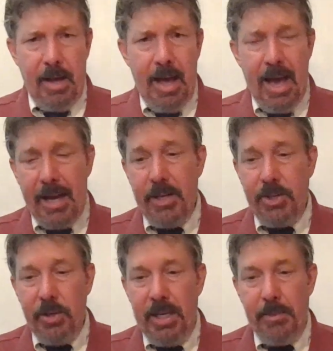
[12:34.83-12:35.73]
I had a
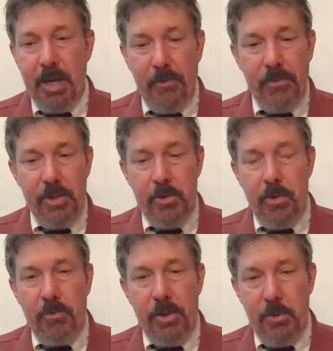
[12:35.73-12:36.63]
dream a
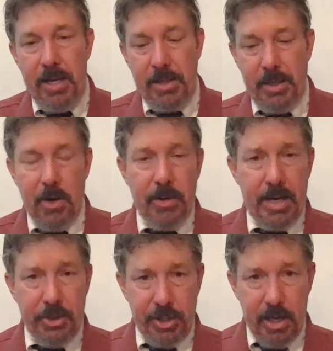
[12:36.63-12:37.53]
few few weeks ago and
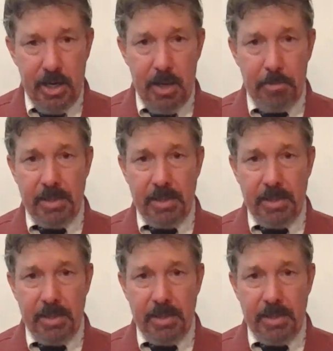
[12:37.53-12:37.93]
I shared it,